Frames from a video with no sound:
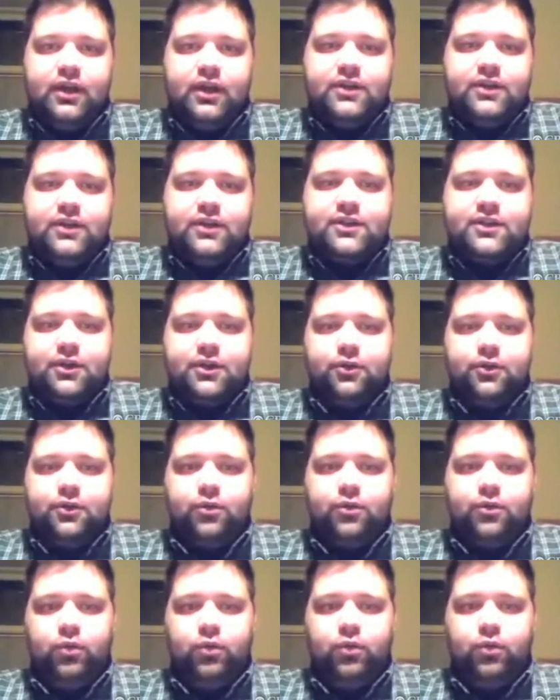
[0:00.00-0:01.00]

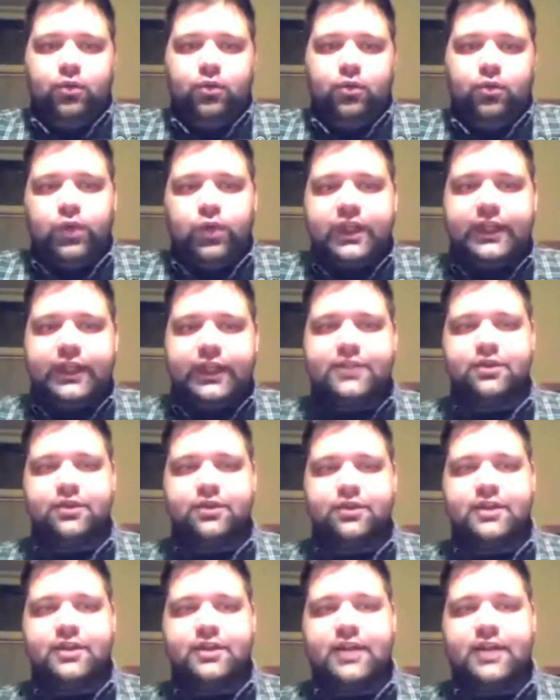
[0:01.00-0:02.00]
So, WikiLeaks
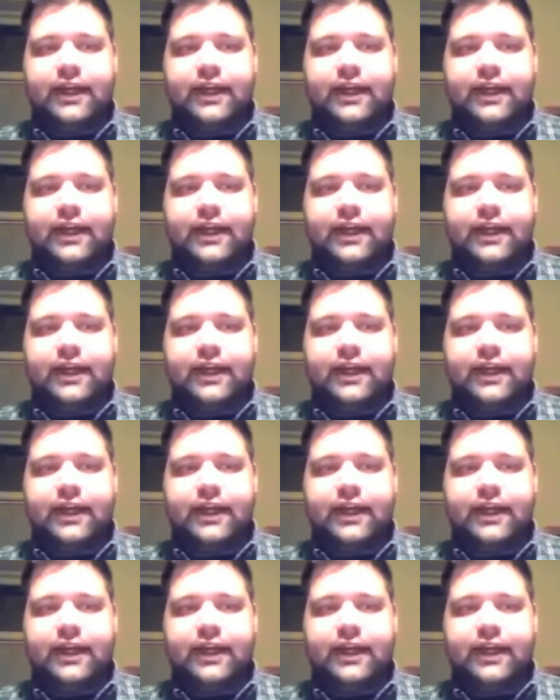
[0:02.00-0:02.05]
tries to